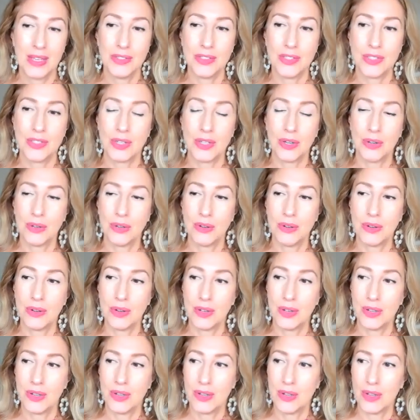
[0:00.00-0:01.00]
So
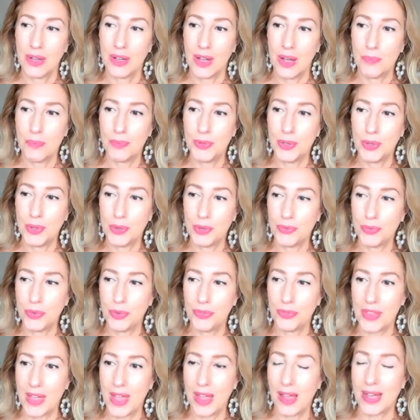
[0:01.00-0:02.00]
a beautiful
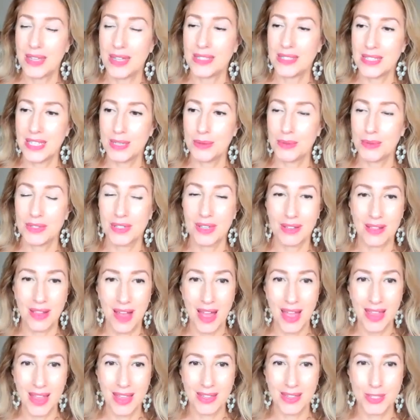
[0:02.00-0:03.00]
thing I see with
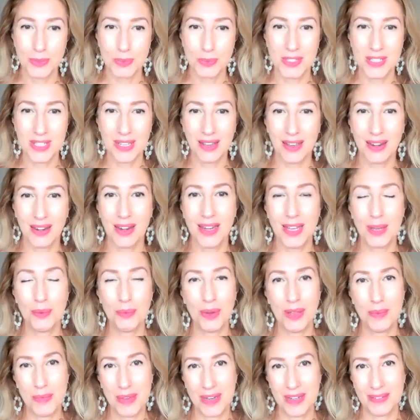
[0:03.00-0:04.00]
clients, particularly
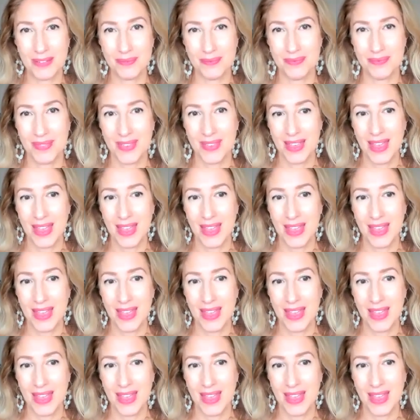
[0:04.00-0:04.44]
women,